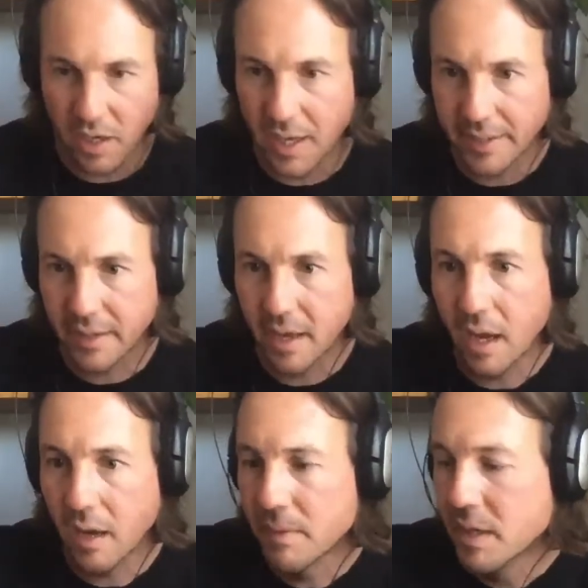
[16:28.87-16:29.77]
Like
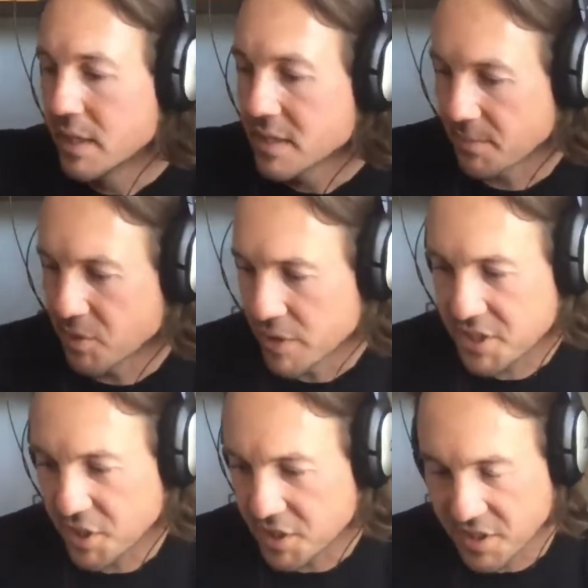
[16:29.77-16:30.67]
um, some of the
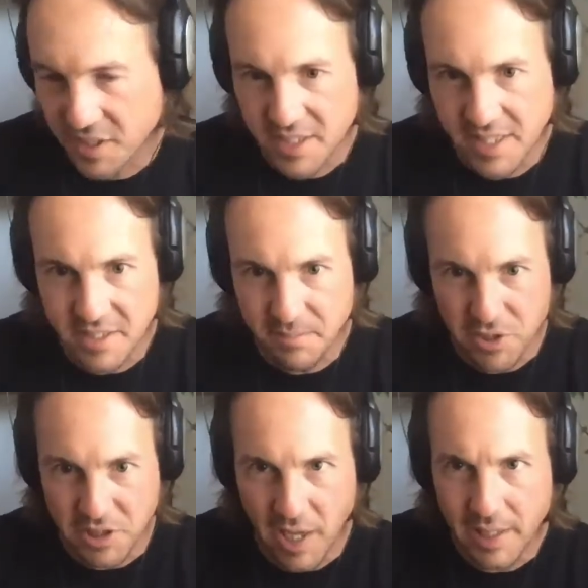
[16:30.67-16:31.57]
research that says the most
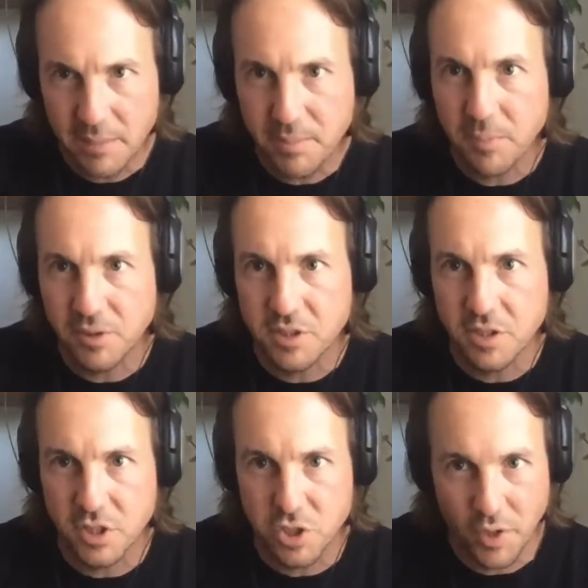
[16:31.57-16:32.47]
likely people to
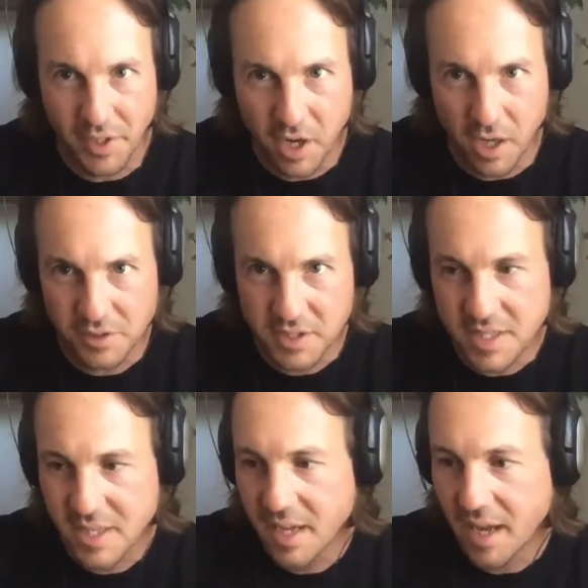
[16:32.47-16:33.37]
join cults
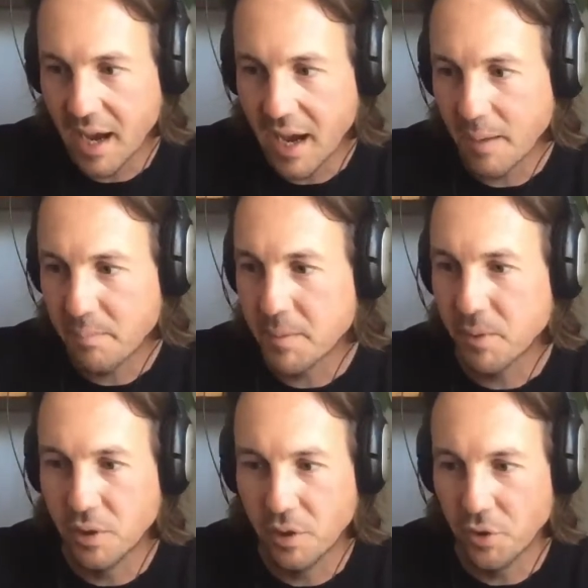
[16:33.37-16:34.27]
are
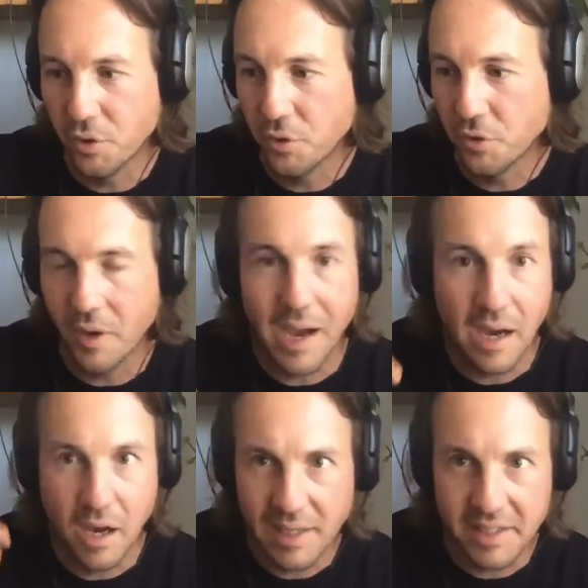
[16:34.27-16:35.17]
people who are
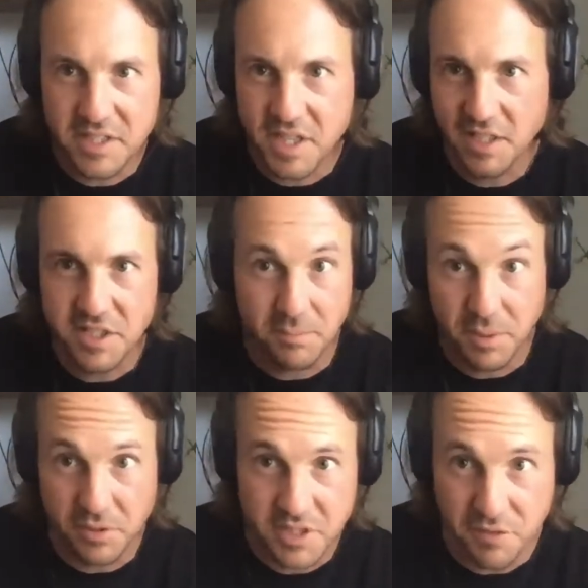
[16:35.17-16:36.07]
highly intelligent, but
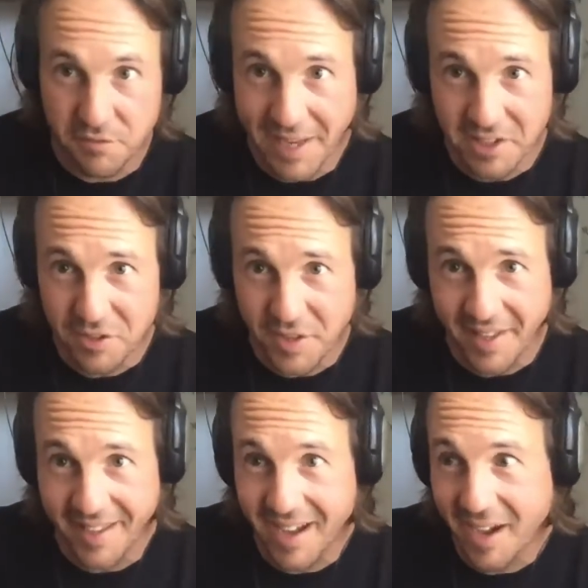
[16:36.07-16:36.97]
also value their
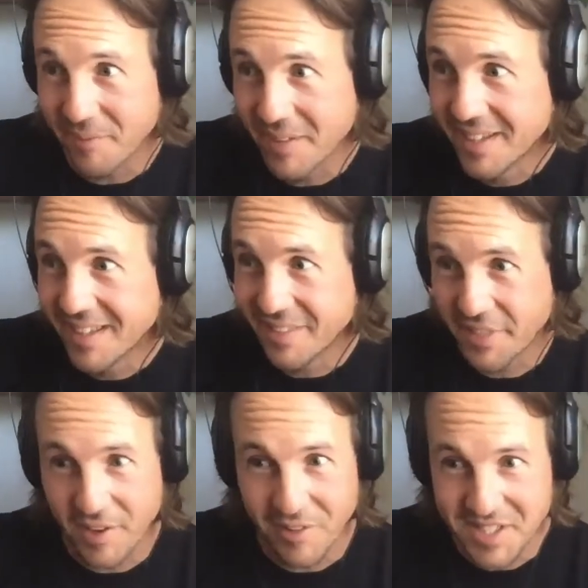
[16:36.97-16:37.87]
um,
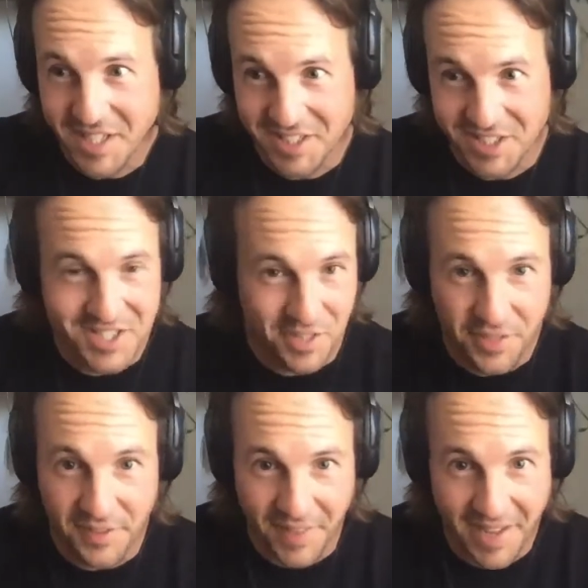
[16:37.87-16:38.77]
their intelligence and
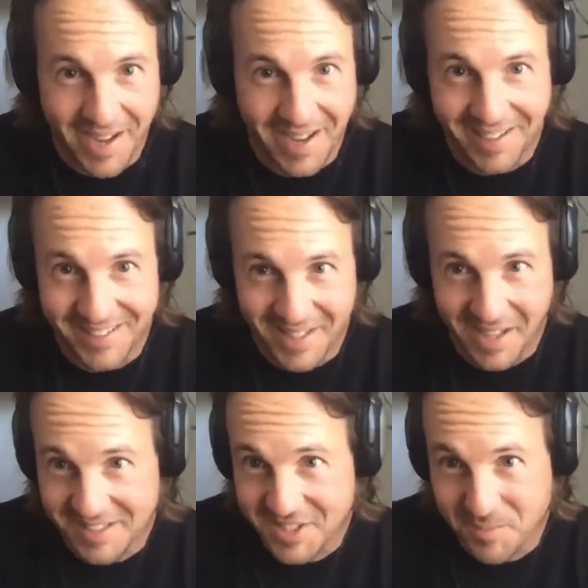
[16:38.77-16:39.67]
think they are uh,
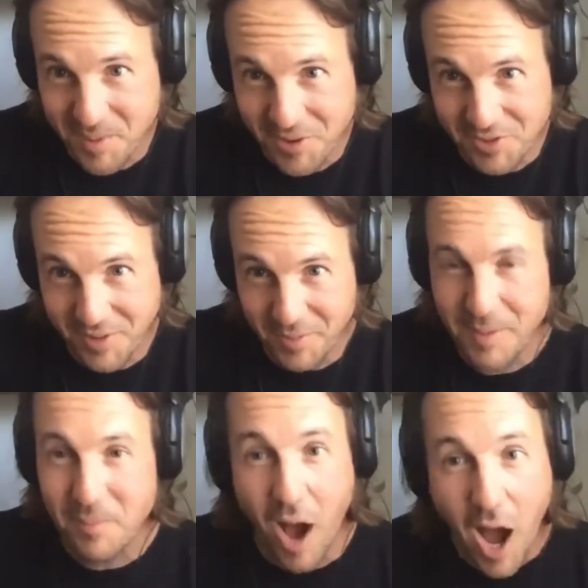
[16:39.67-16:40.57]
superior to other
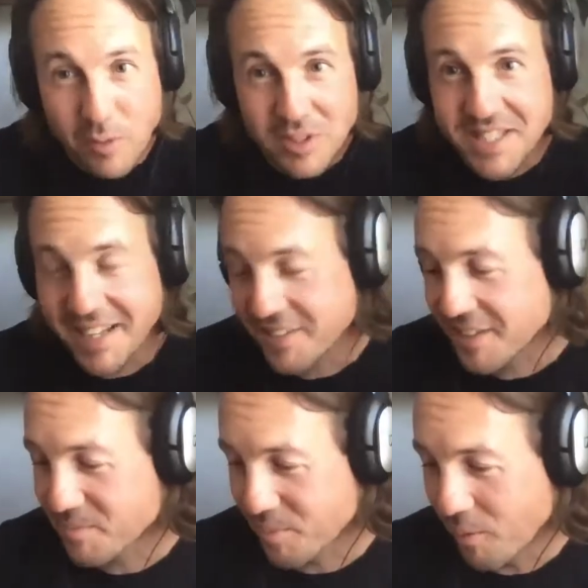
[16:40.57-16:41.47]
people. I would say
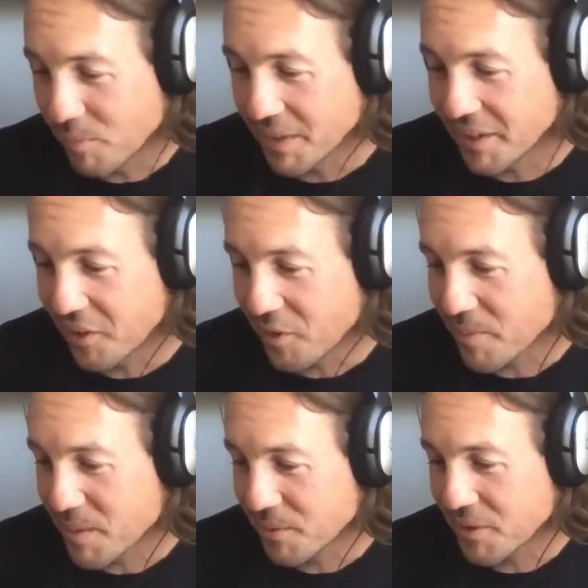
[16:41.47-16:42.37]
that probably a lot of
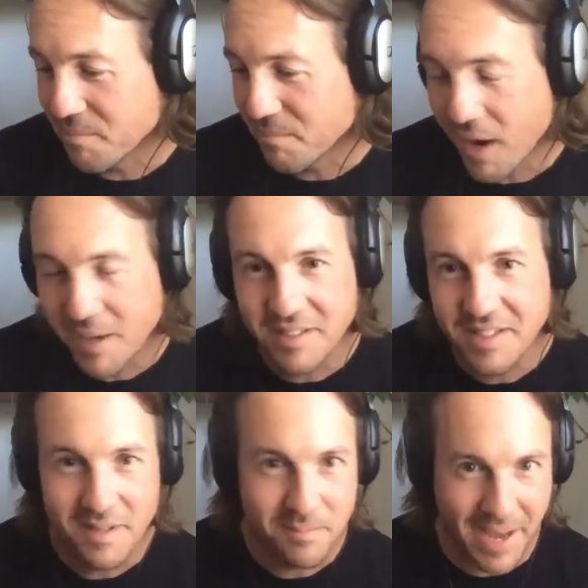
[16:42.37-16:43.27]
people that might
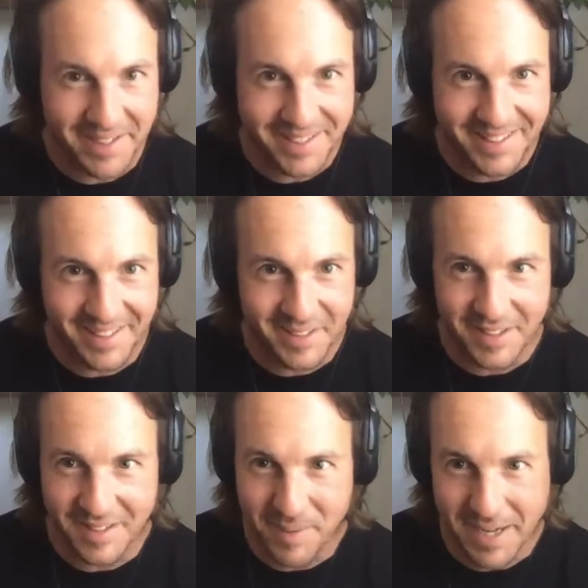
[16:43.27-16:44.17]
panic in
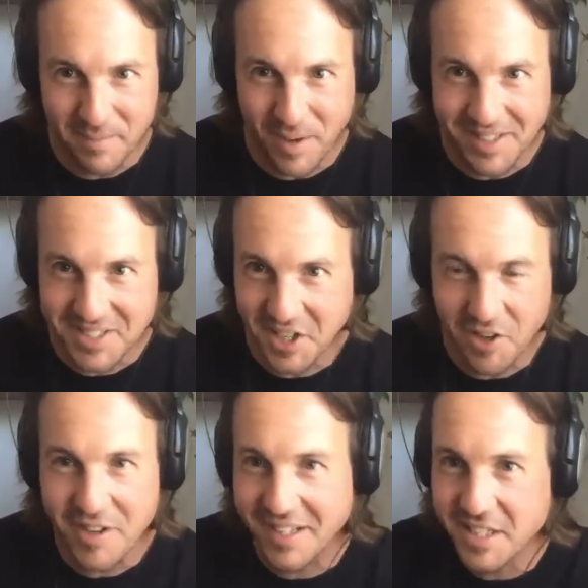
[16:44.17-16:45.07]
a panic buying
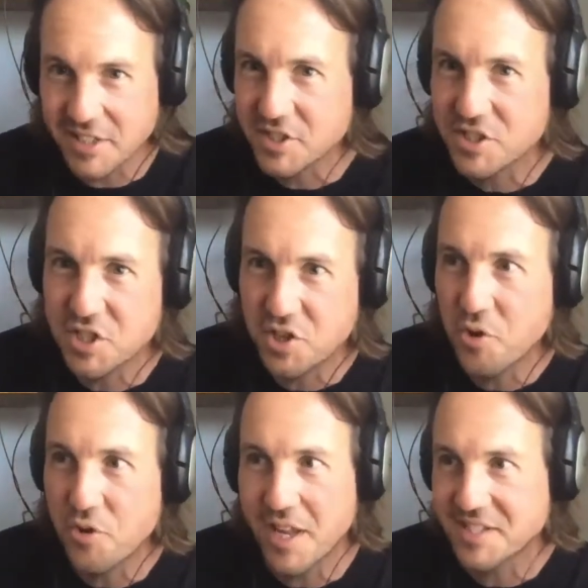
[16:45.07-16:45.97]
scenario, it doesn't skew
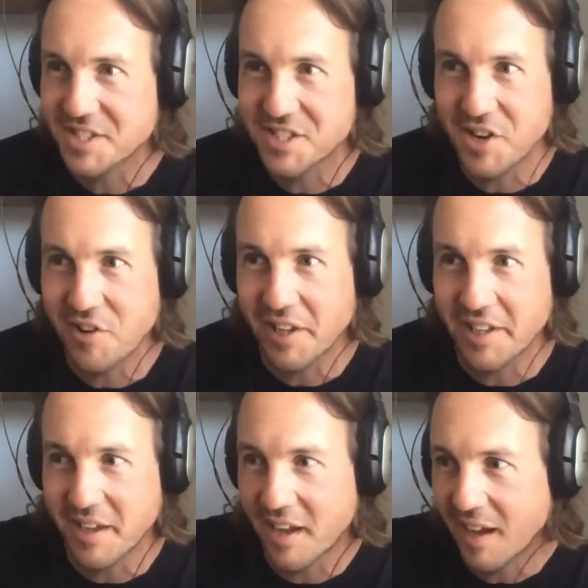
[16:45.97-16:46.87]
necessarily
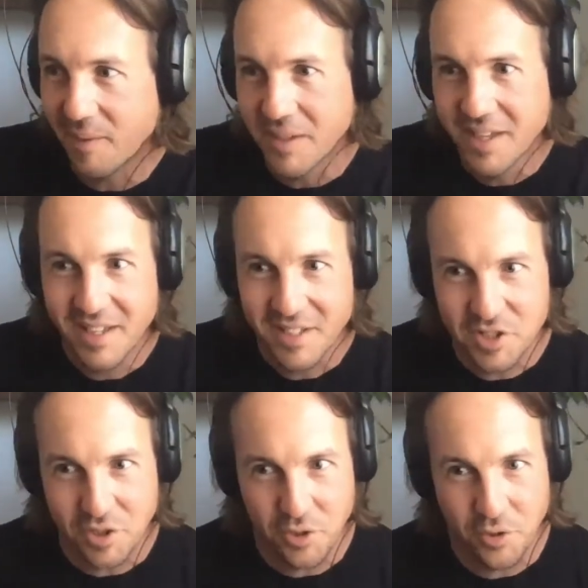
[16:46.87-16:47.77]
um,
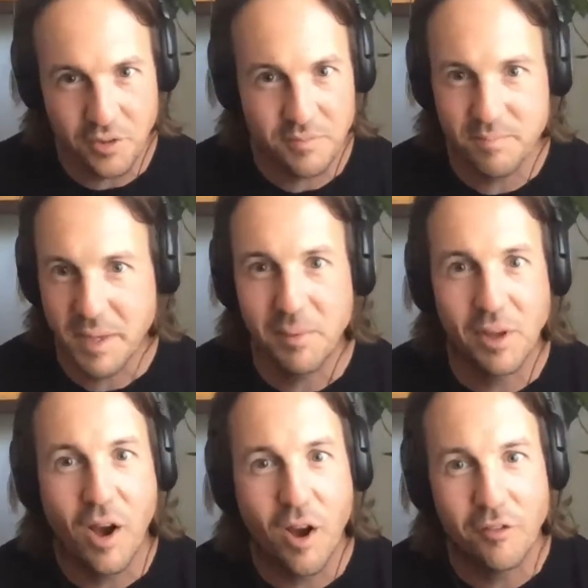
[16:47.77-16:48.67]
to people
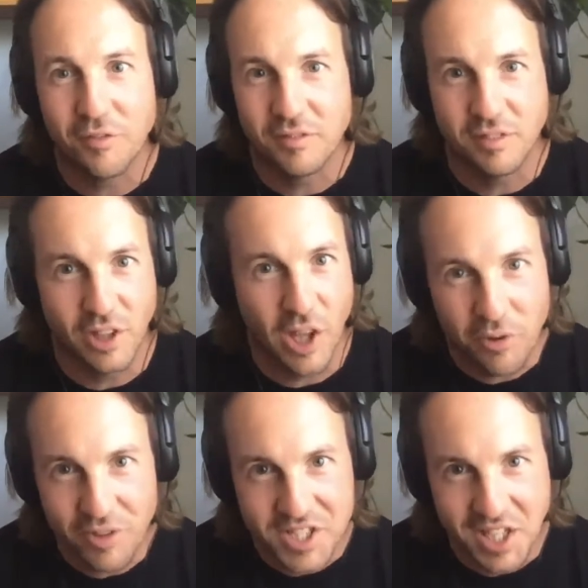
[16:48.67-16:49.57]
of lower
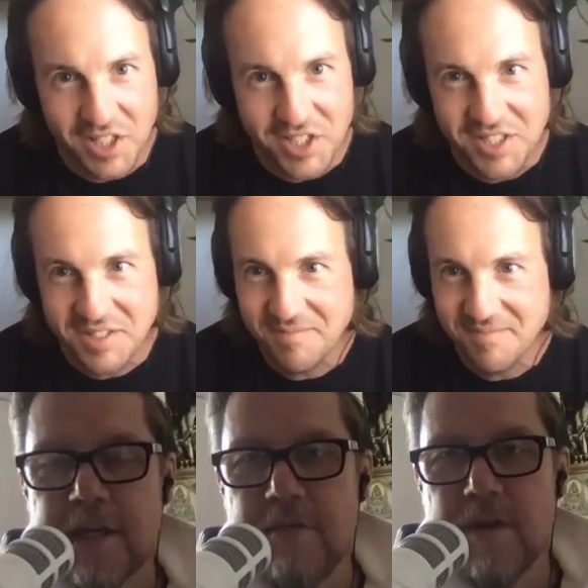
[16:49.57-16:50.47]
intelligence
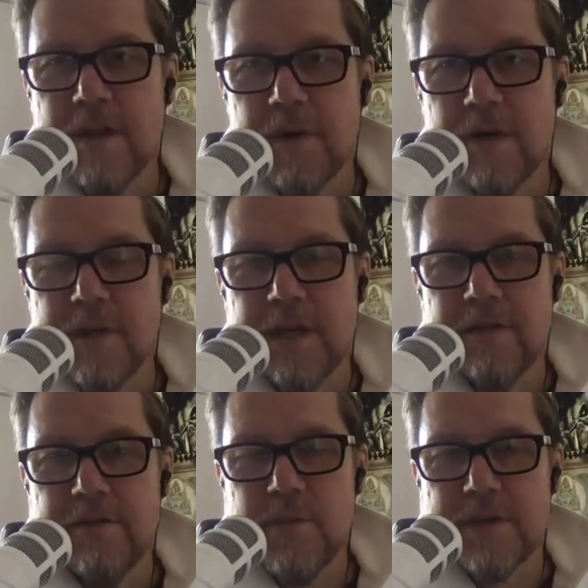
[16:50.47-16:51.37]
can, you run that by me again?
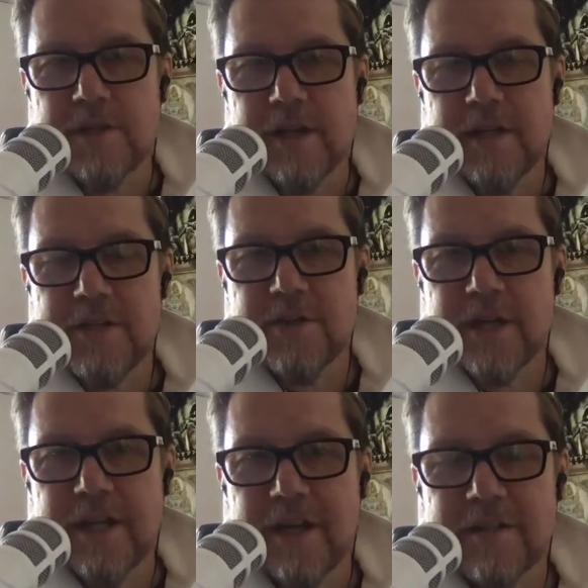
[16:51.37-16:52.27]
Who's most likely to
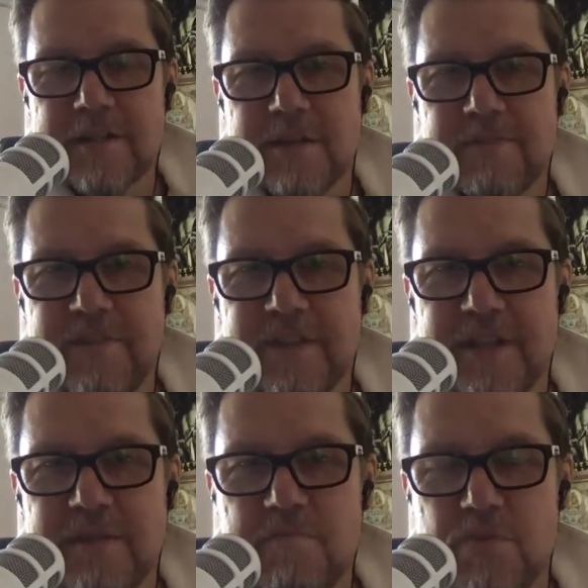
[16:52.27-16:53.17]
join a cult? Because I'm
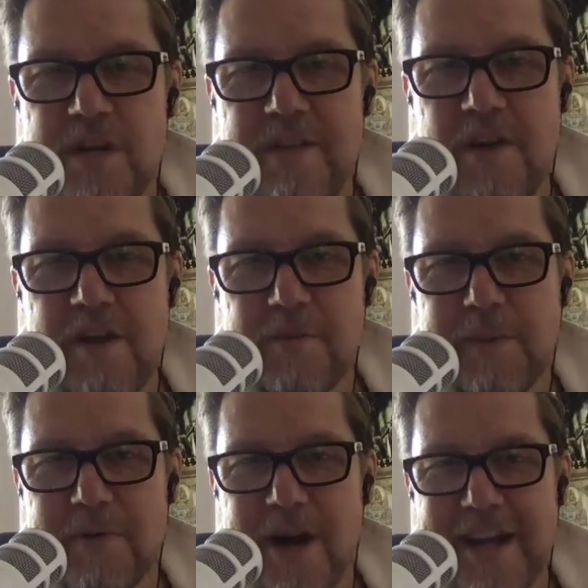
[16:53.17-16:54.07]
feeling pretty
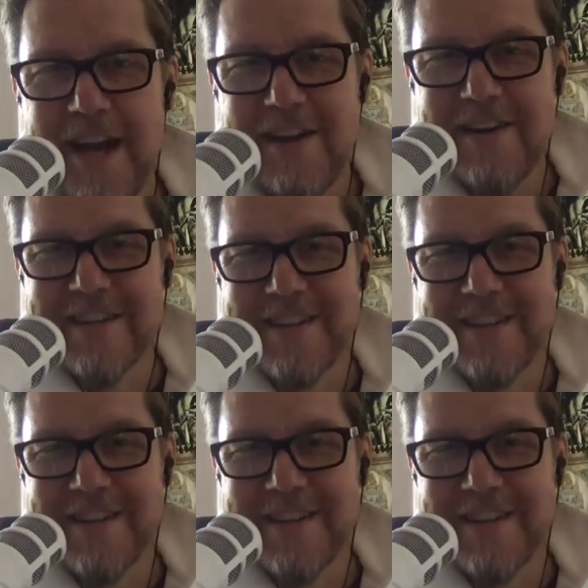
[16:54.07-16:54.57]
vulnerable right now.